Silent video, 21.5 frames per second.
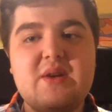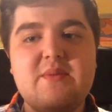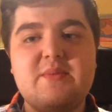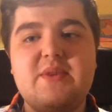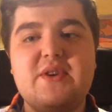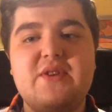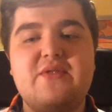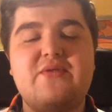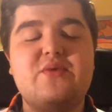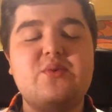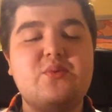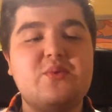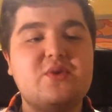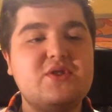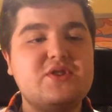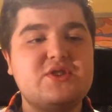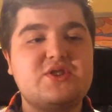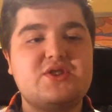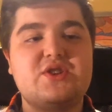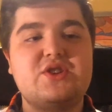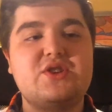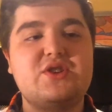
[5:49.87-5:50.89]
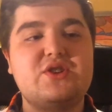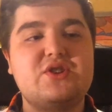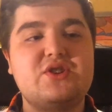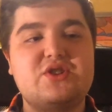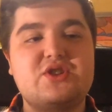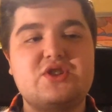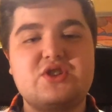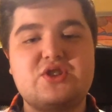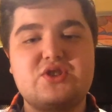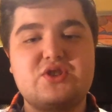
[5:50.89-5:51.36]
But if you want to
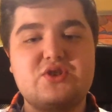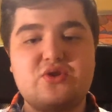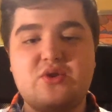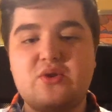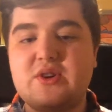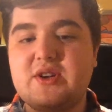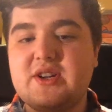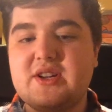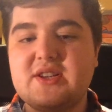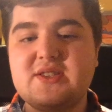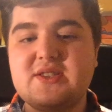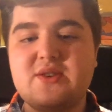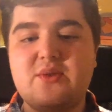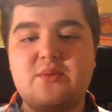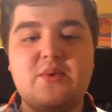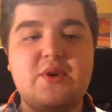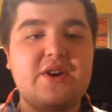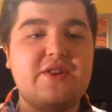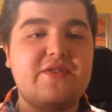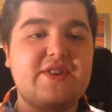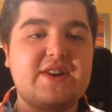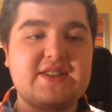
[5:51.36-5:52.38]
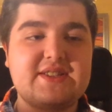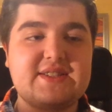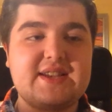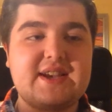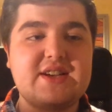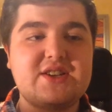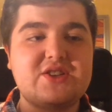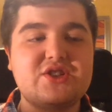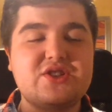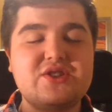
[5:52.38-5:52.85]
just join us on one of our
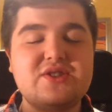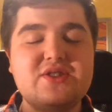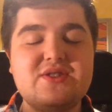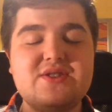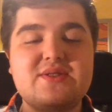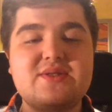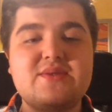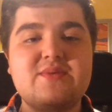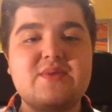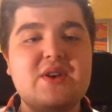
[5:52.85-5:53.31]
sessions,